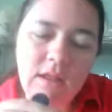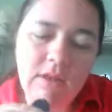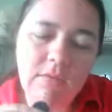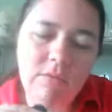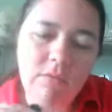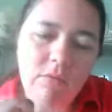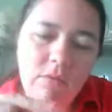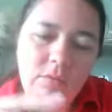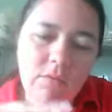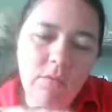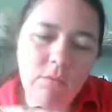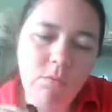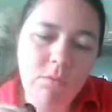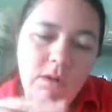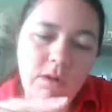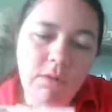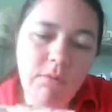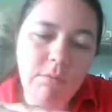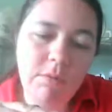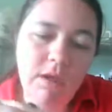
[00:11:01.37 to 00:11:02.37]
left over
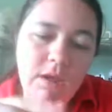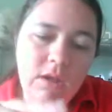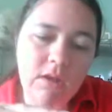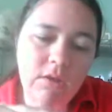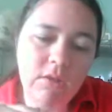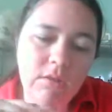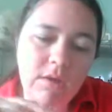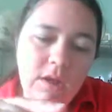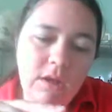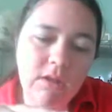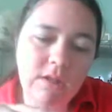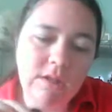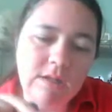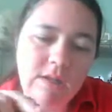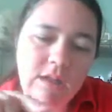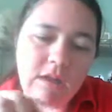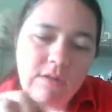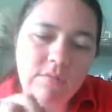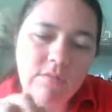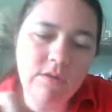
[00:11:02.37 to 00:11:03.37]
will make your nails
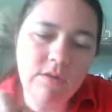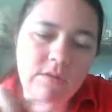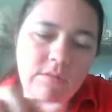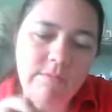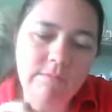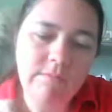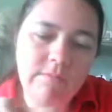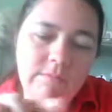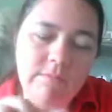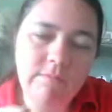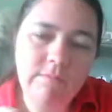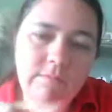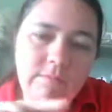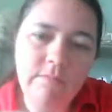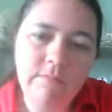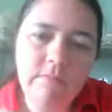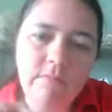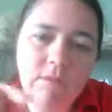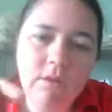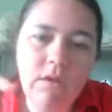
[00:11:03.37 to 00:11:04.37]
lift.
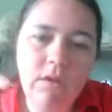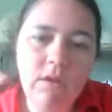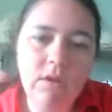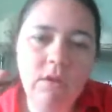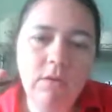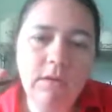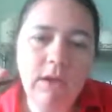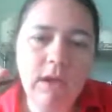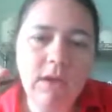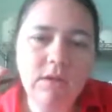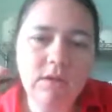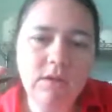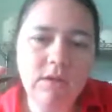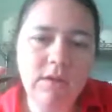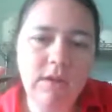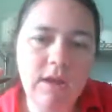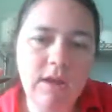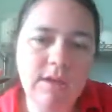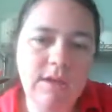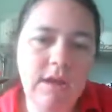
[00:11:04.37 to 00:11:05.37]
Okay, so
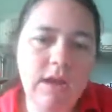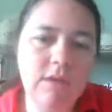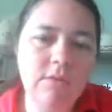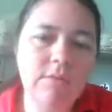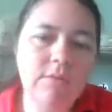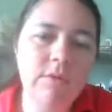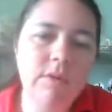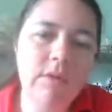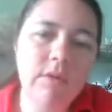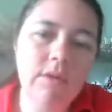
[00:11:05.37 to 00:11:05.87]
that's how